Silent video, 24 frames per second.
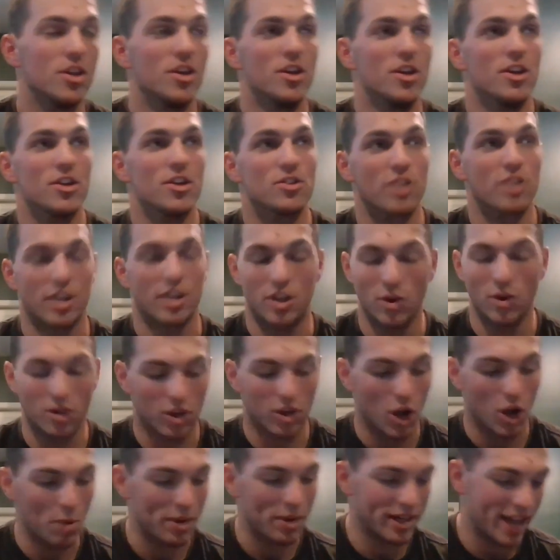So I go to call
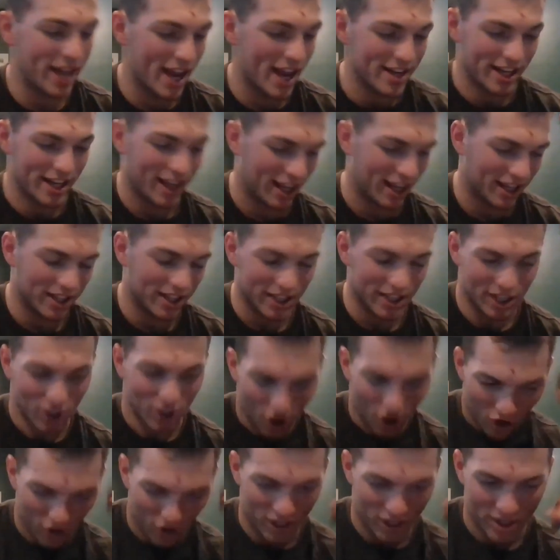my dad, and I click
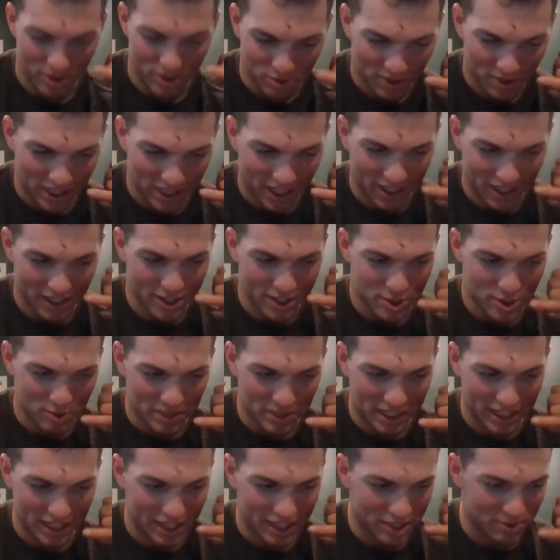call, and it's ringing,
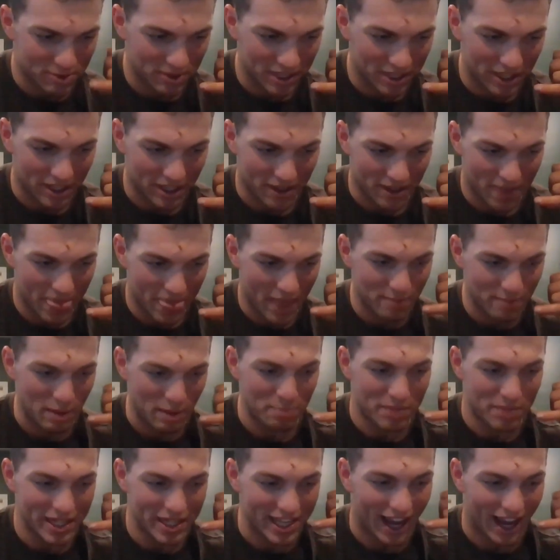and my
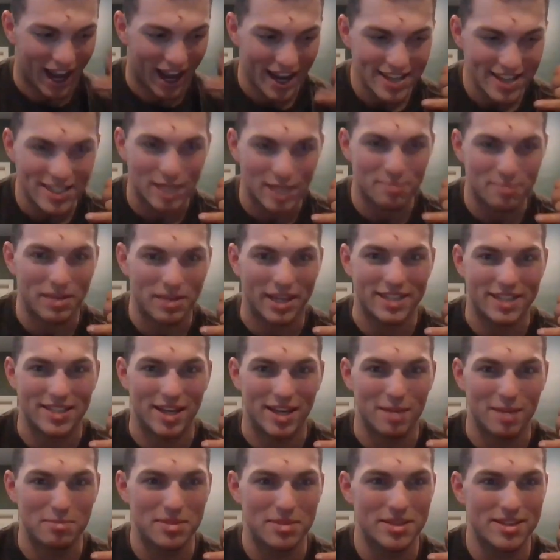buddy Isaac picks up,
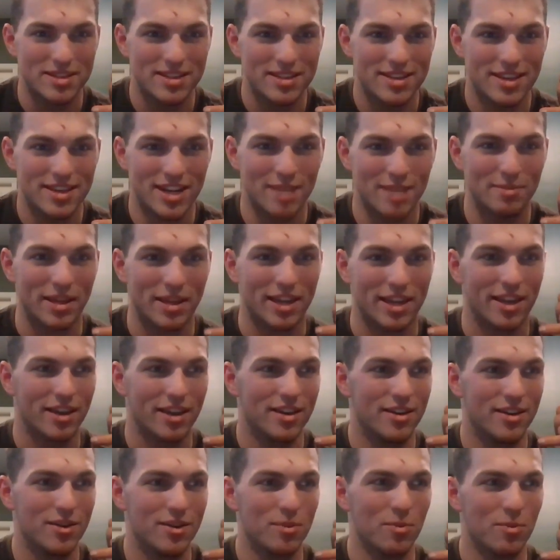and I'm like,
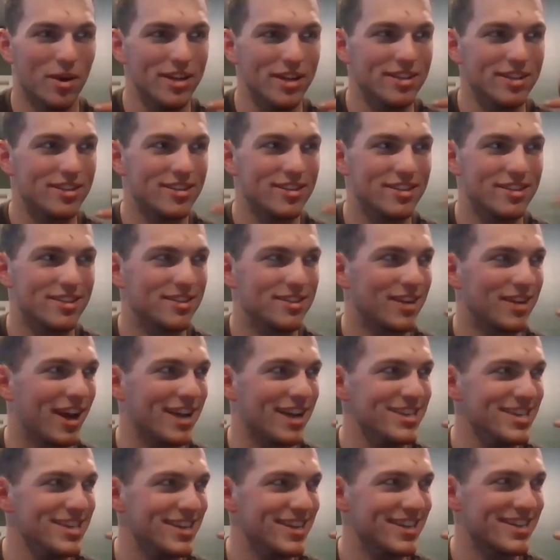"What,
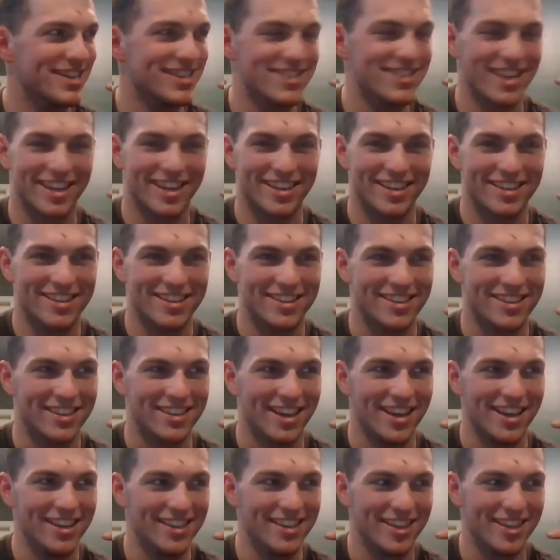Isaac?" He's like,
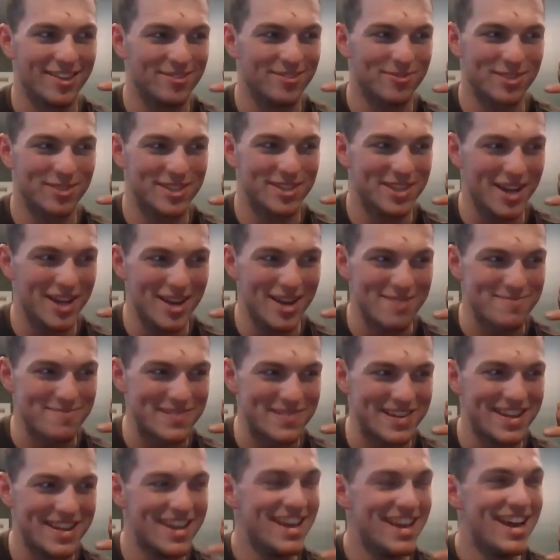"Yeah, like what's up?"
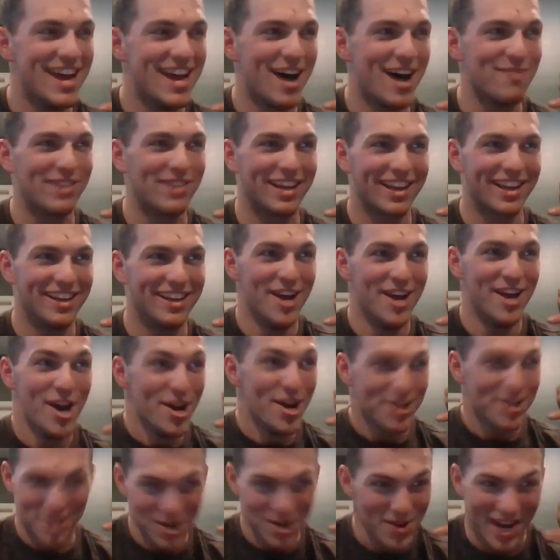I'm like,
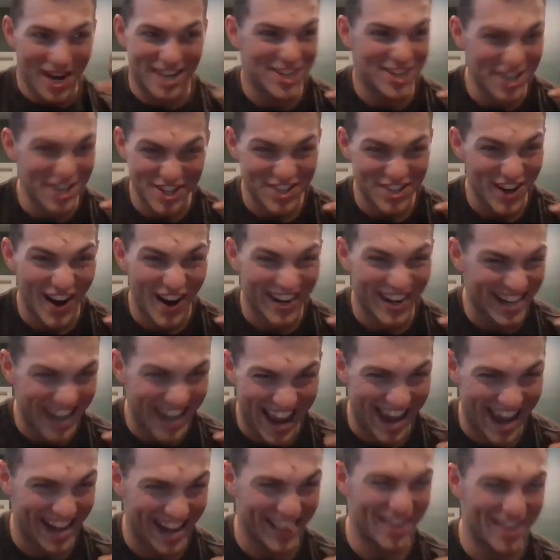"Dude, I just shot an
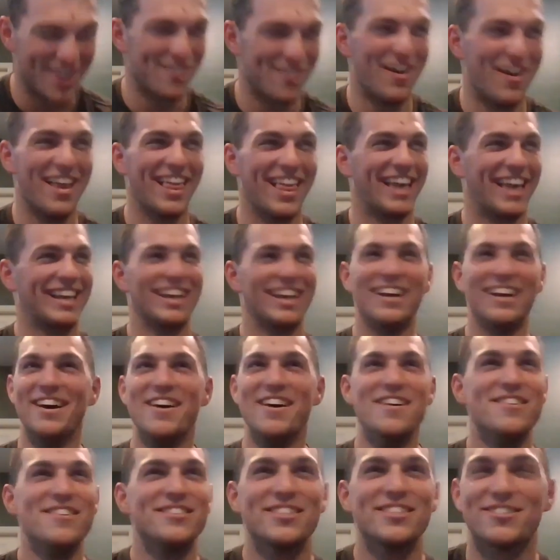antelope," like
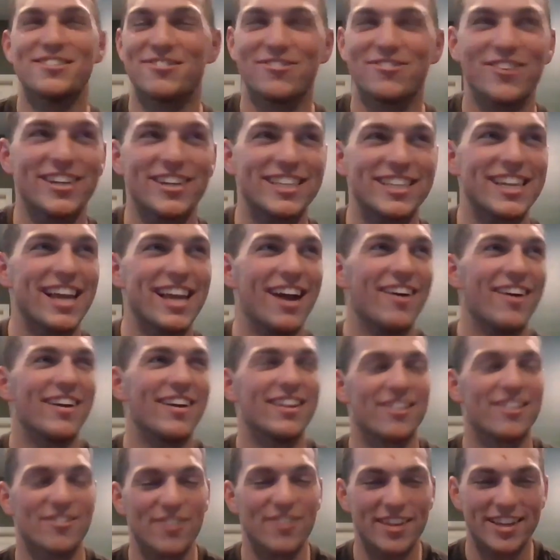just freaking out. And it's
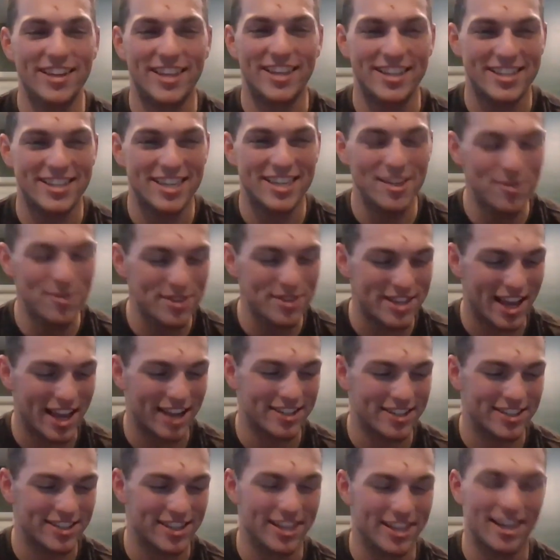funny because he was actually
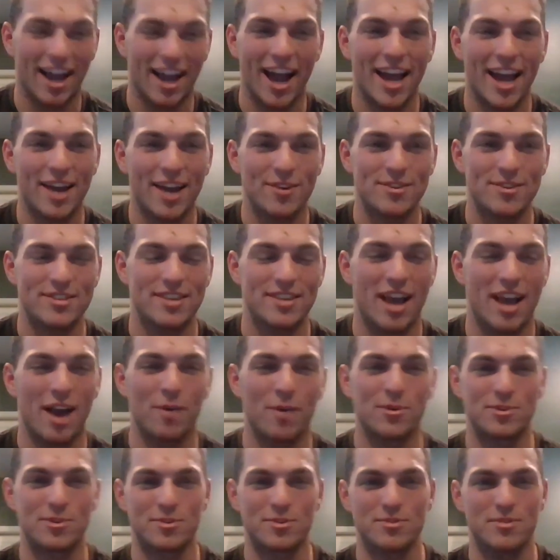the guy I
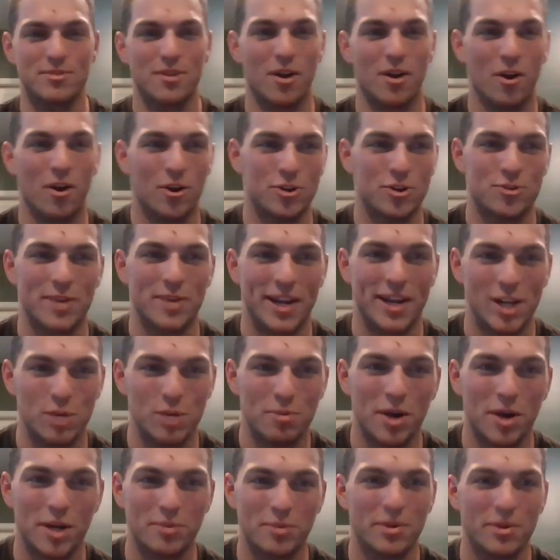was archery antelope
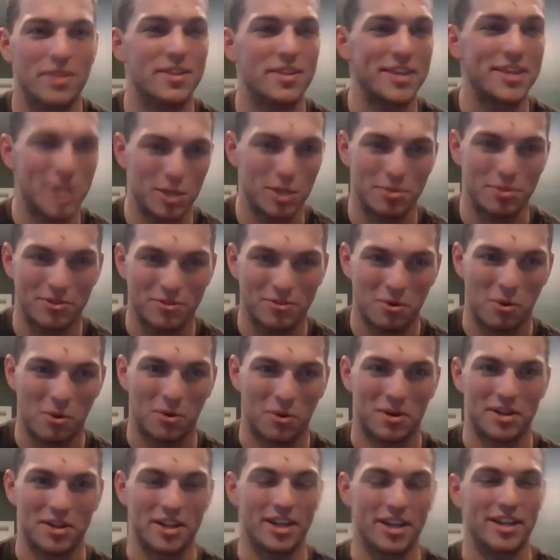hunting with the year
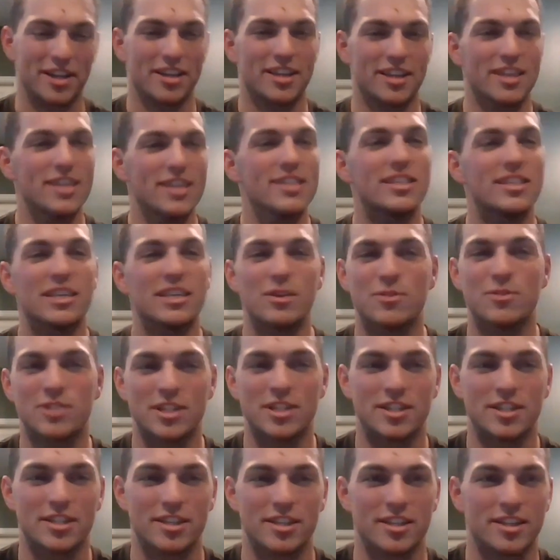before, and he's huge
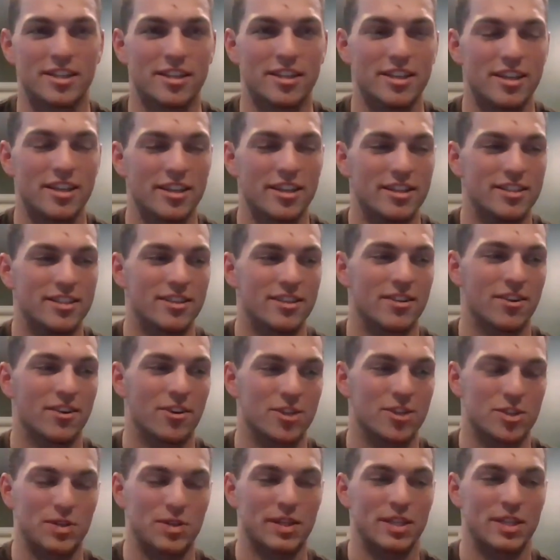into
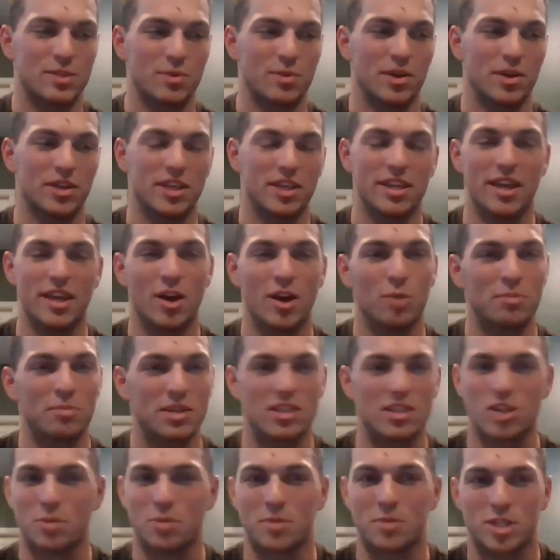archery as well. He helped me
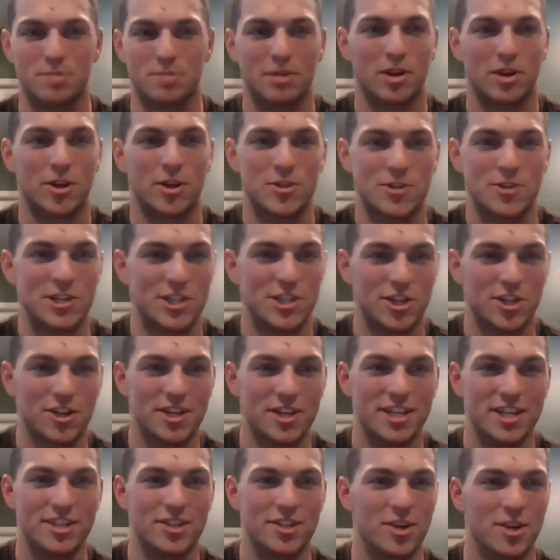so much in my archery journey.
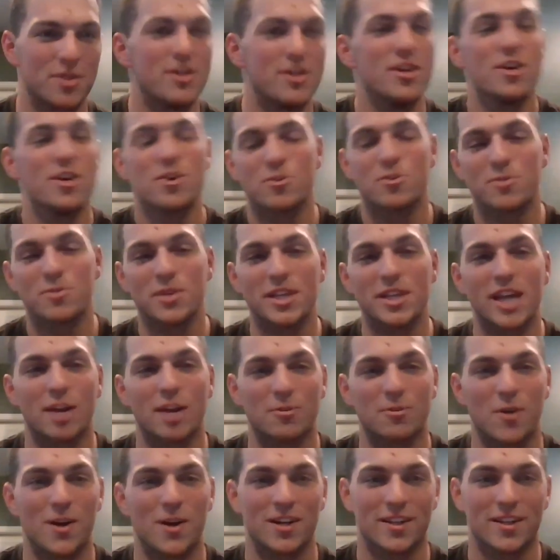So really
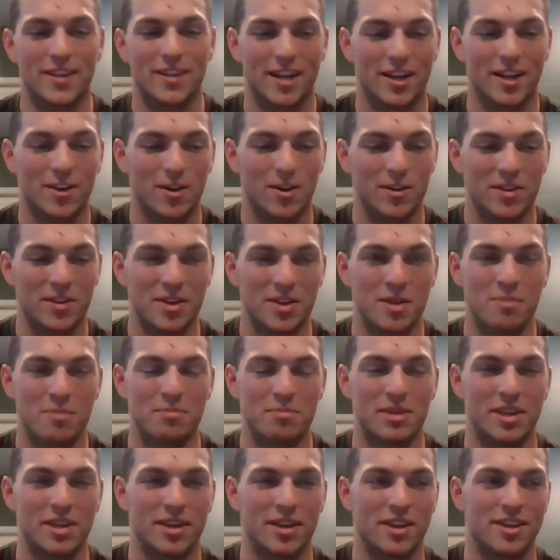ironic that I called him
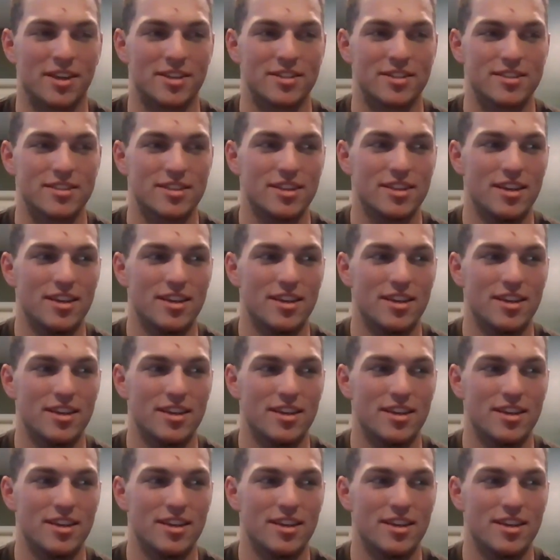because